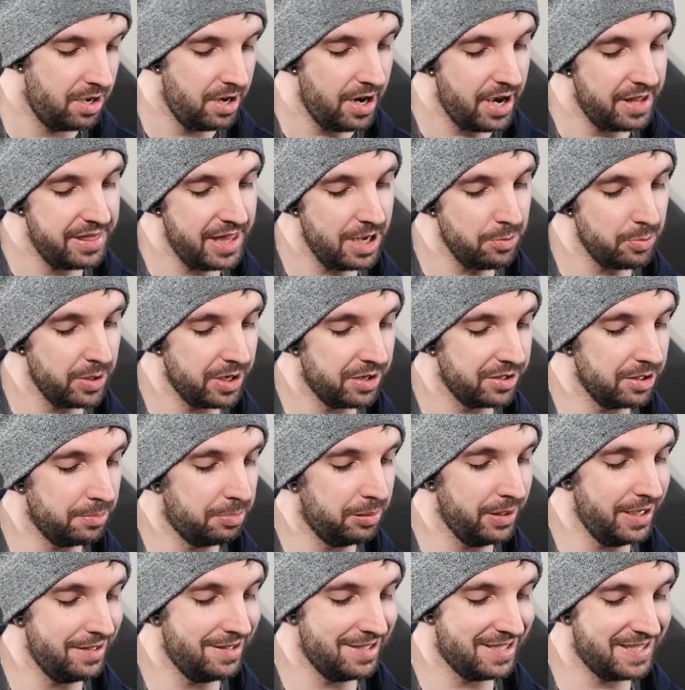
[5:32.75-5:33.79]
And then we're going to
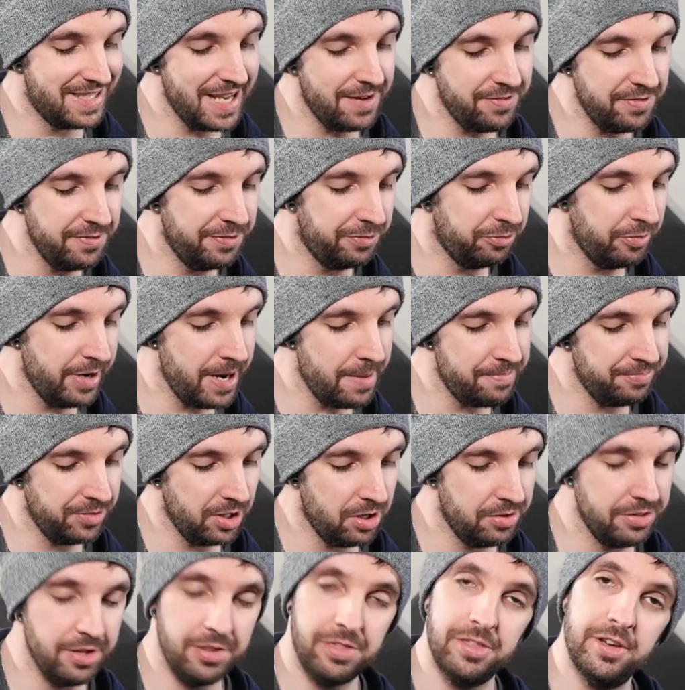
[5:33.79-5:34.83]
play the 7th fret
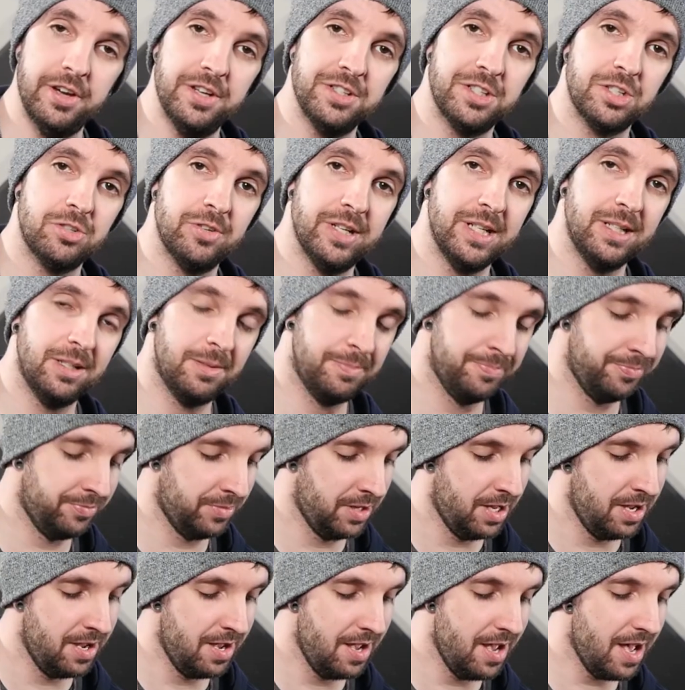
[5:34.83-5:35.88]
on the 3rd string
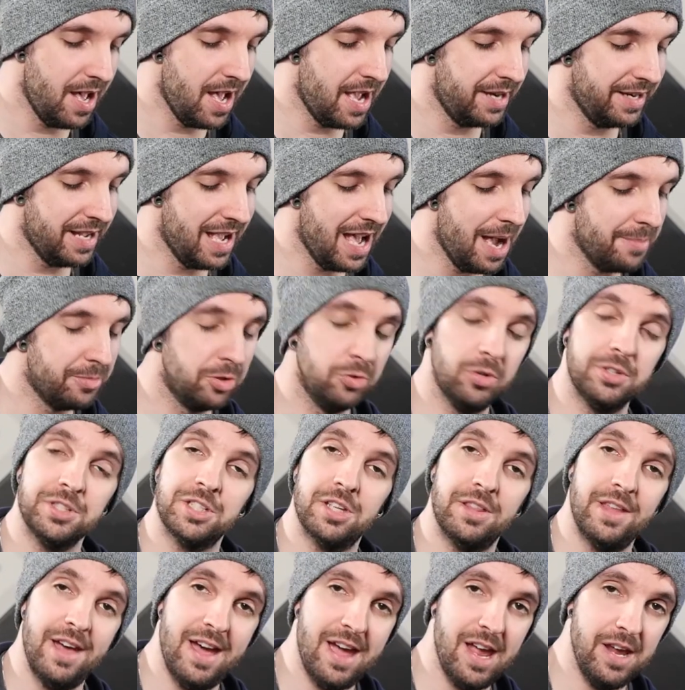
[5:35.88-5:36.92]
and hammer onto
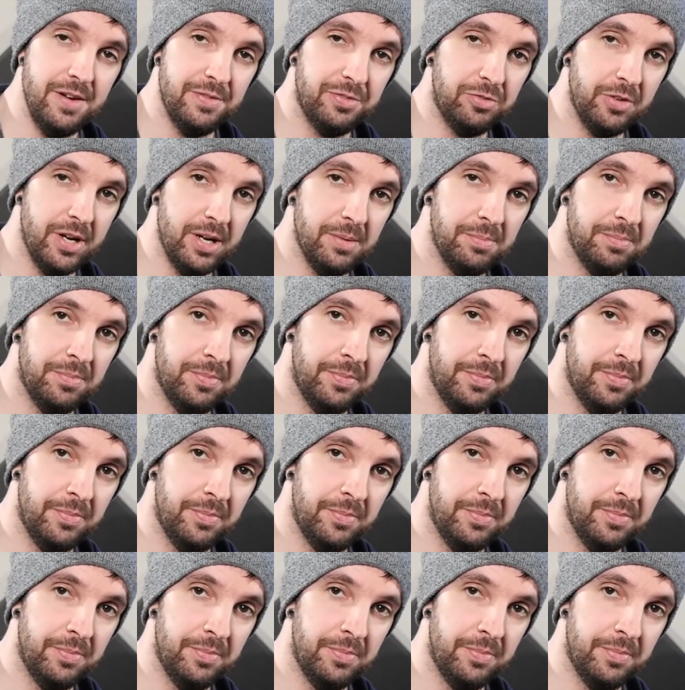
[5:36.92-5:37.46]
the 8th fret,